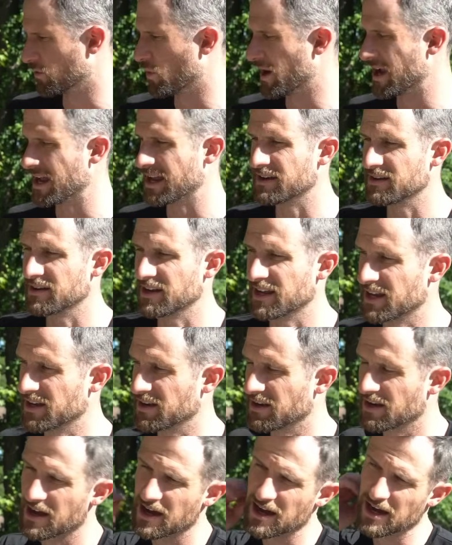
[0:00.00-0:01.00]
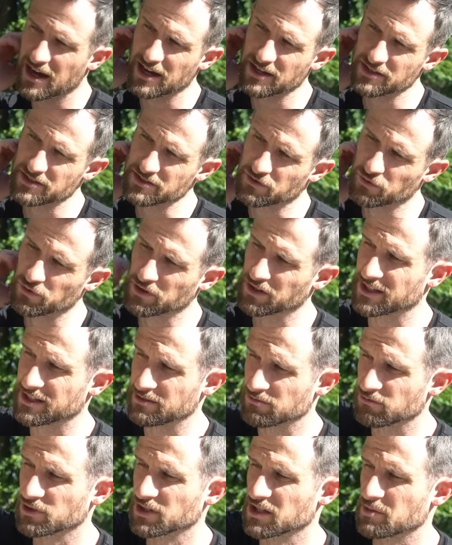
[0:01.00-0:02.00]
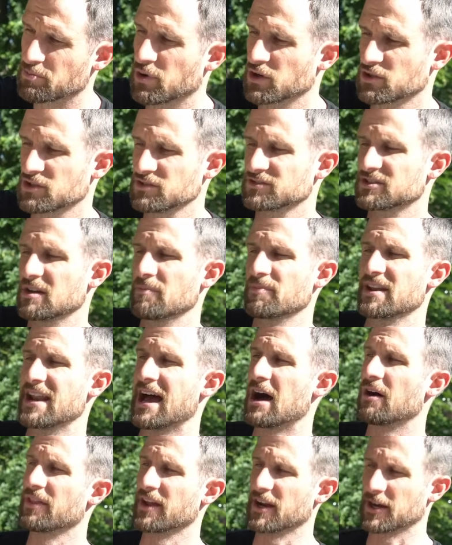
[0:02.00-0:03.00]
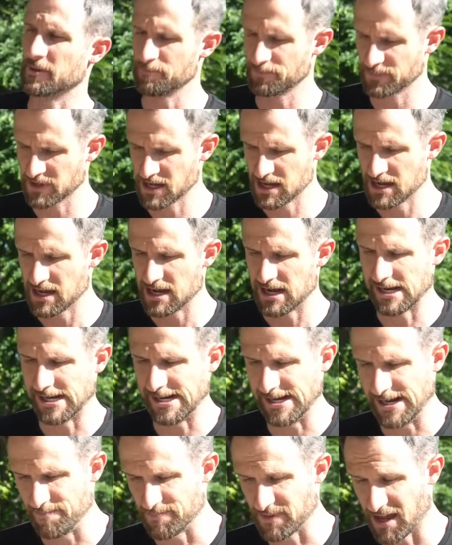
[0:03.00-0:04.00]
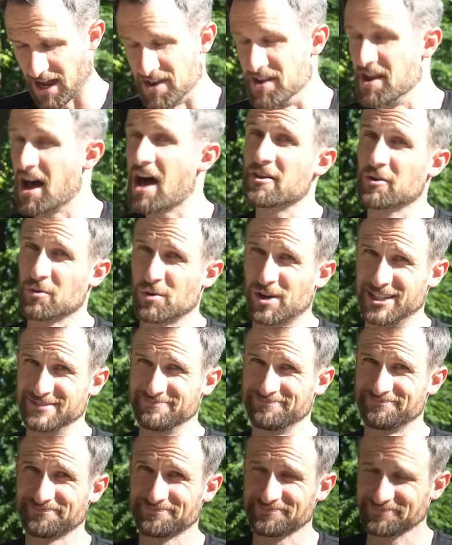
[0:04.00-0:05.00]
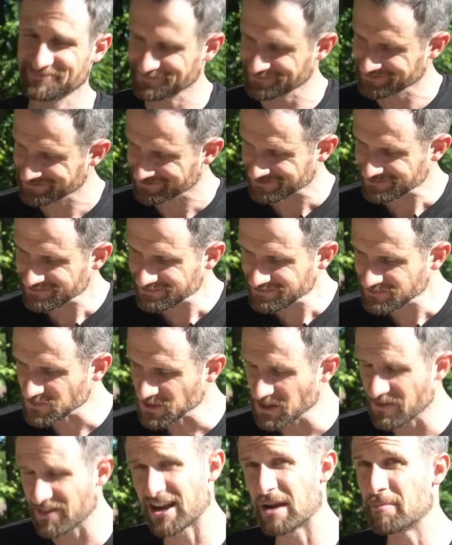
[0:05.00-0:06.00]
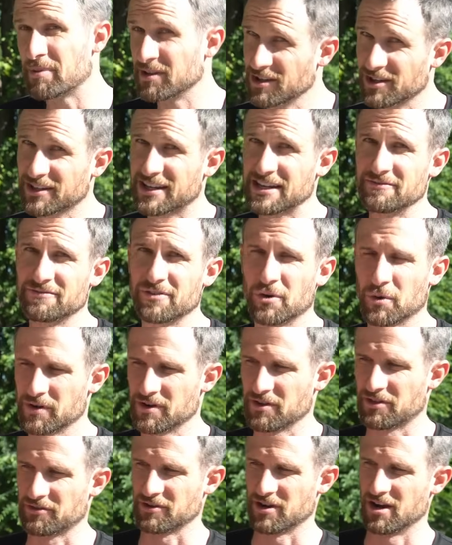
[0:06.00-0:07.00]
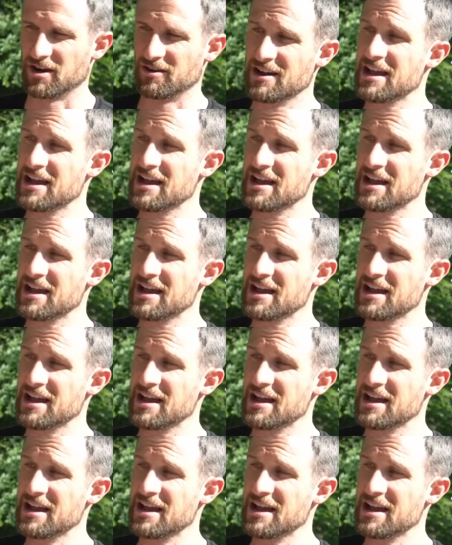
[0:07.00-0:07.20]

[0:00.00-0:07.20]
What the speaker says: wind and just really, really pushing something out there. Another one that I've been looking forward to throw.